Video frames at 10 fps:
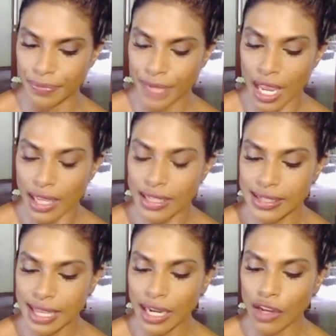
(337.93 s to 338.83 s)
He
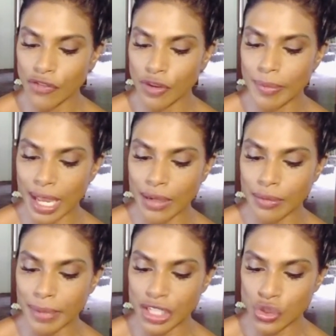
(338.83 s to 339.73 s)
set out for Mount
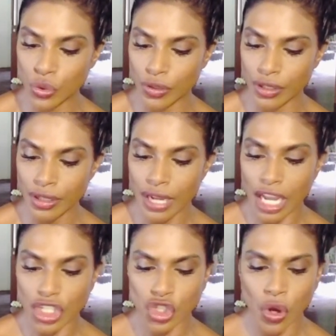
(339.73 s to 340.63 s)
Batur,
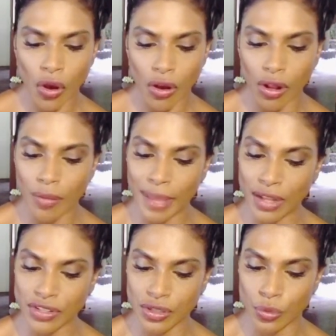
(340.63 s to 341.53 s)
a tall
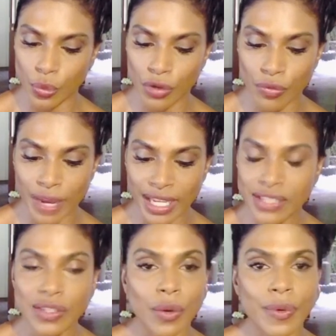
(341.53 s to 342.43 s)
mountain where rain
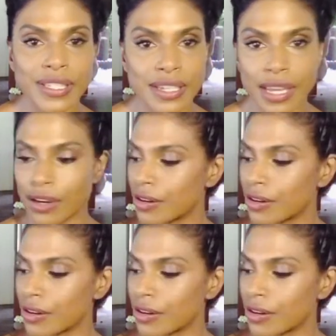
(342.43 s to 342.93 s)
is always near.